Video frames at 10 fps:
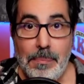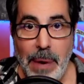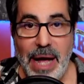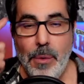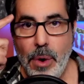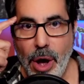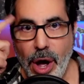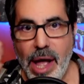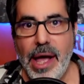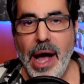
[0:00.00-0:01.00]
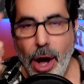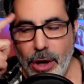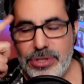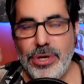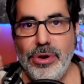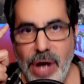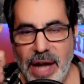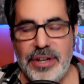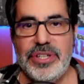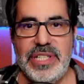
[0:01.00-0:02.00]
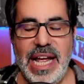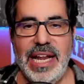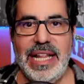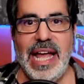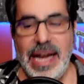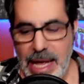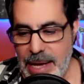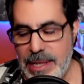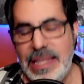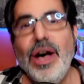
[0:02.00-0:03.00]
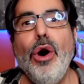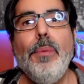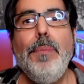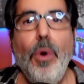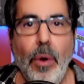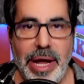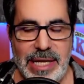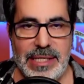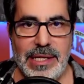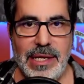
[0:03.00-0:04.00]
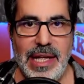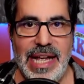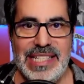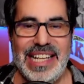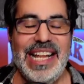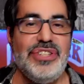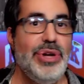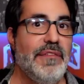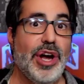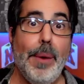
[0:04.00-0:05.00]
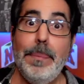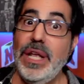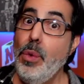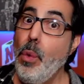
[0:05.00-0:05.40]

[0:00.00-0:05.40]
But also understanding that the whole point is unless you have a complete